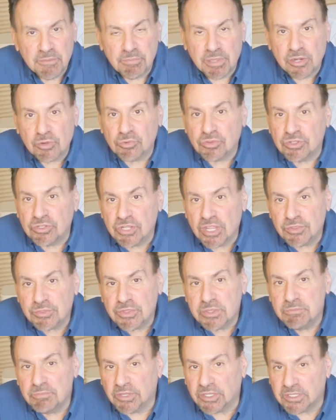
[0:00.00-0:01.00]
Better than
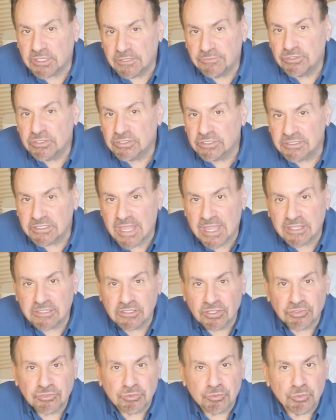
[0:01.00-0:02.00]
nothing, but given the
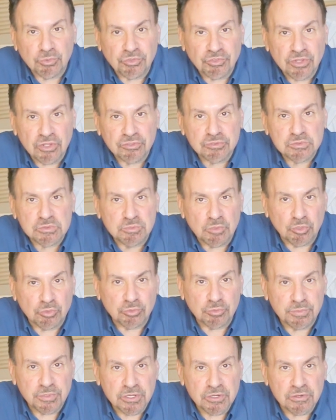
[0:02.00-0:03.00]
lackluster results with
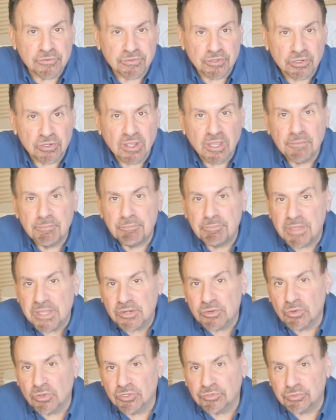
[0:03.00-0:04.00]
molnupiravir, a
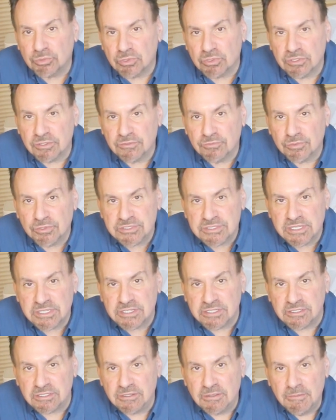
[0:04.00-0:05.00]
better alternative was
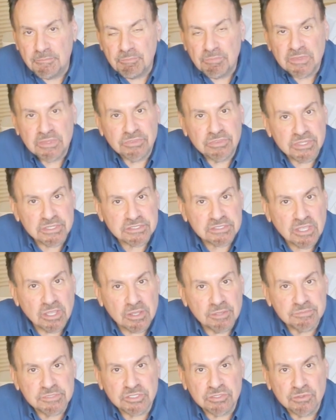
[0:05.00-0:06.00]
needed. This
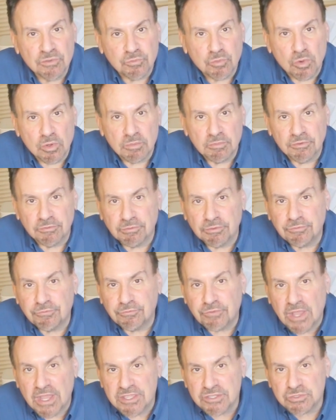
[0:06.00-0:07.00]
comes in the form of a
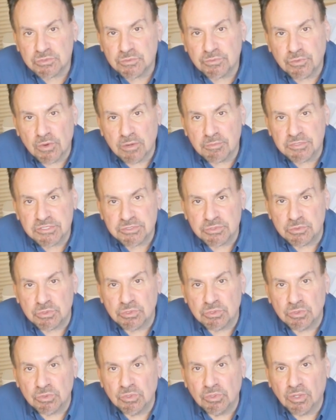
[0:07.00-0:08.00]
Pfizer
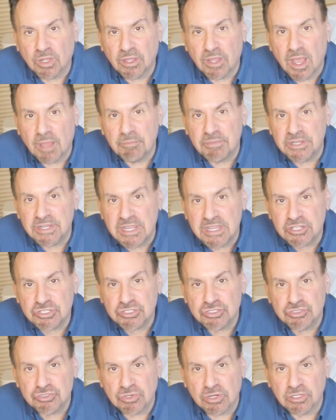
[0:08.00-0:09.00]
pharmaceutical
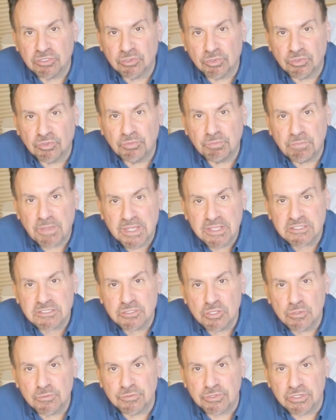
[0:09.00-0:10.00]
combination drug known as
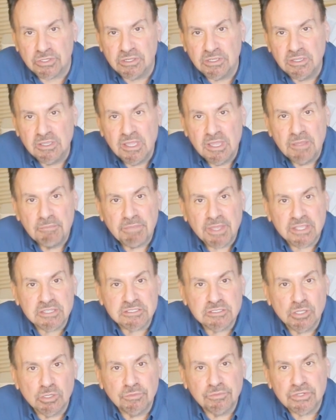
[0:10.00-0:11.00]
Paxlovid.
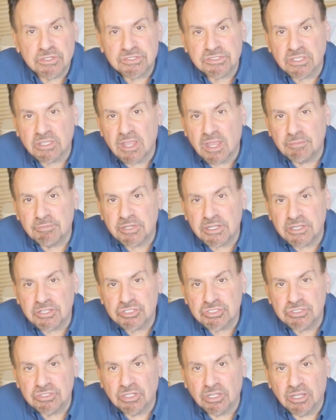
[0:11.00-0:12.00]
Paxlovid is a
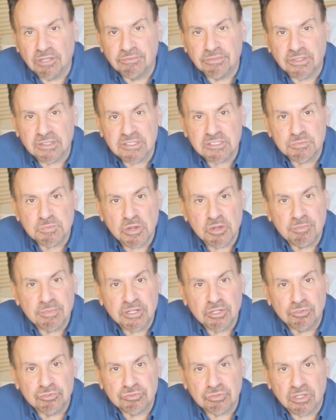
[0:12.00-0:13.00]
combination of the
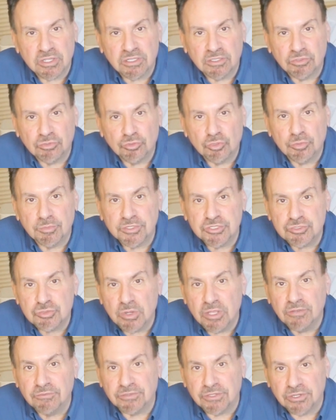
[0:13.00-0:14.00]
experimental drug
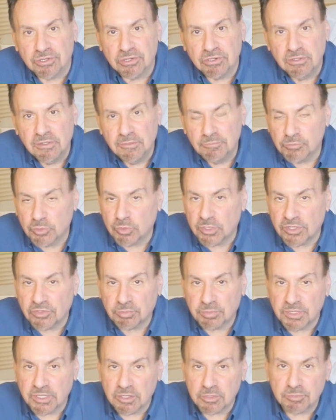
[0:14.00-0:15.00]
nirmatrelvir, don't
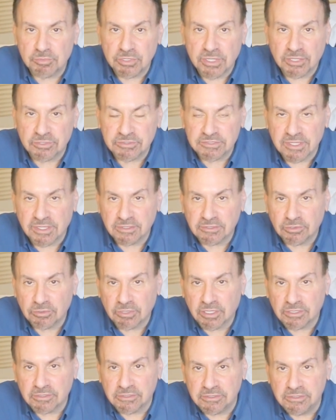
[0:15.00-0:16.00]
ask me how to pronounce that
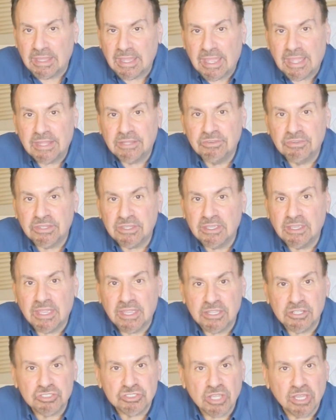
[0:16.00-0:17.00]
correctly, and the
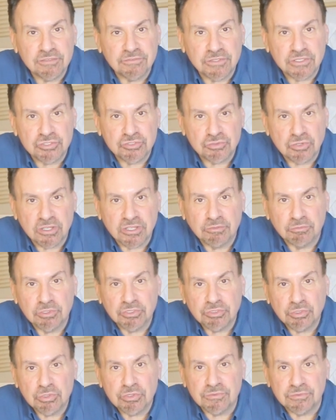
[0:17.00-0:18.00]
HIV drug
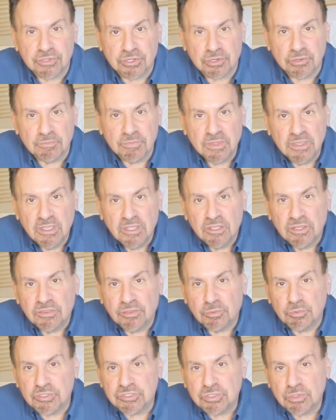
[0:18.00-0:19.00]
ritonavir.
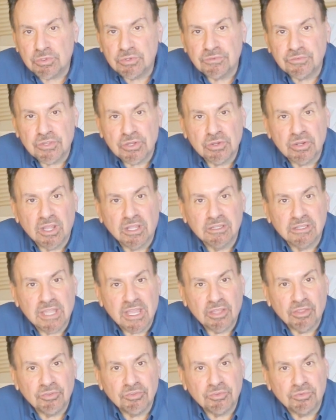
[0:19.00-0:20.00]
The ritonavir
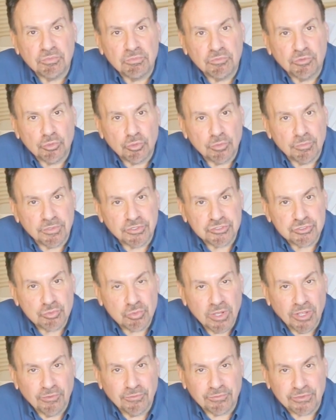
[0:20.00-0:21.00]
allows
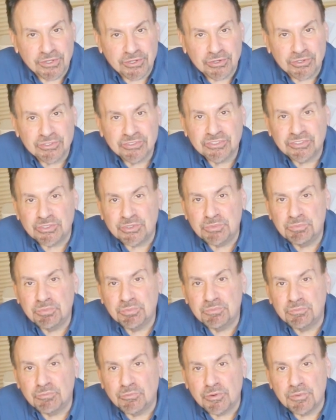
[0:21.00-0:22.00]
nirmatrelvir to
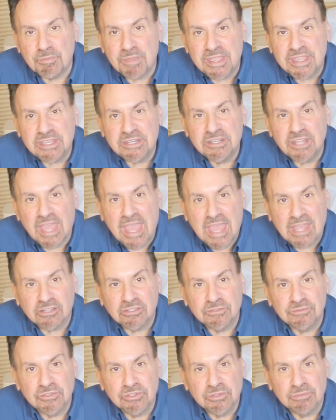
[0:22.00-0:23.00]
remain
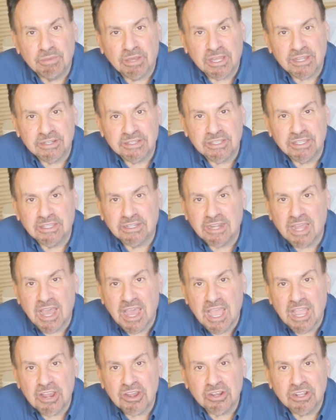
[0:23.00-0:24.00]
active in the body at
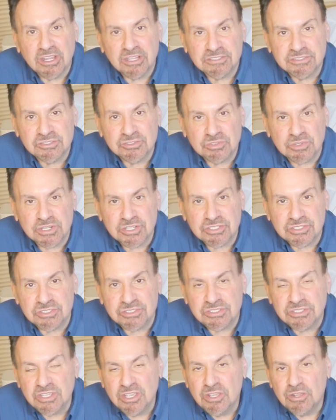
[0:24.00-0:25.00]
higher
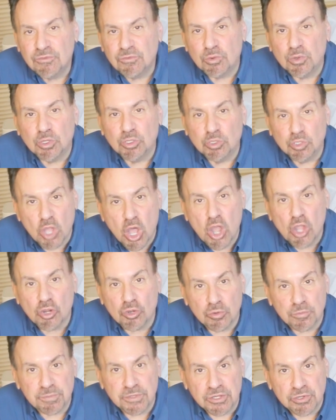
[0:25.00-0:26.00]
concentrations for a
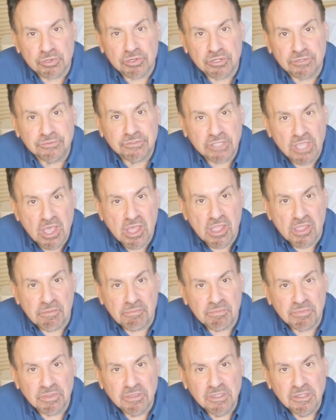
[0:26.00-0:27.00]
longer period of
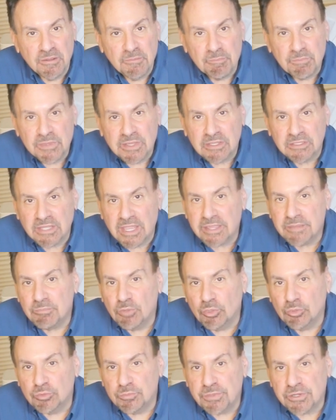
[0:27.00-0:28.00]
time. Like
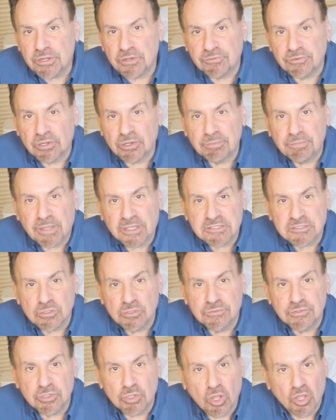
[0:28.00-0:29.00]
molnupiravir,
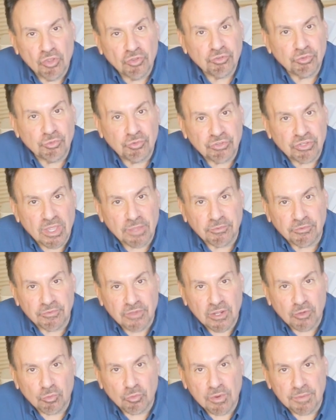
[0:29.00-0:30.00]
Paxlovid also stops
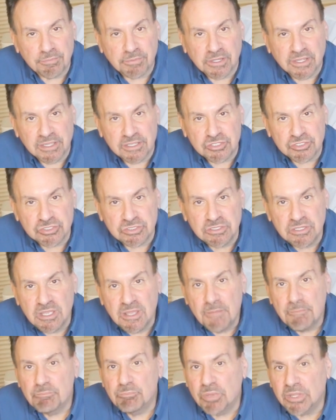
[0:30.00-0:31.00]
viral replication,
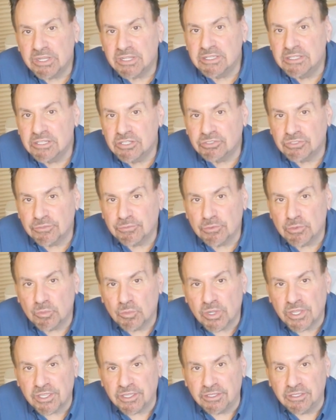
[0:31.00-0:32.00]
but in a different
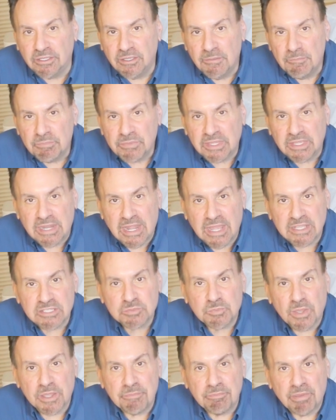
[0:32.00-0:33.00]
way. It acts
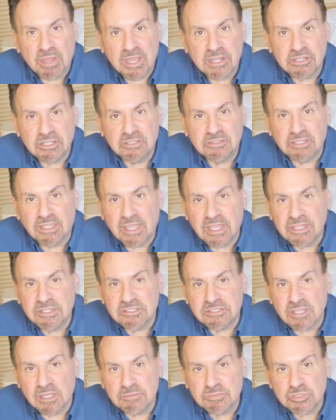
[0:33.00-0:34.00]
by binding to
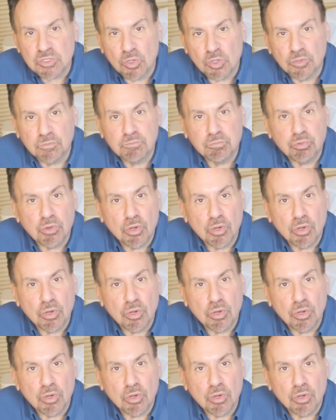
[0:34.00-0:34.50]
enzymes called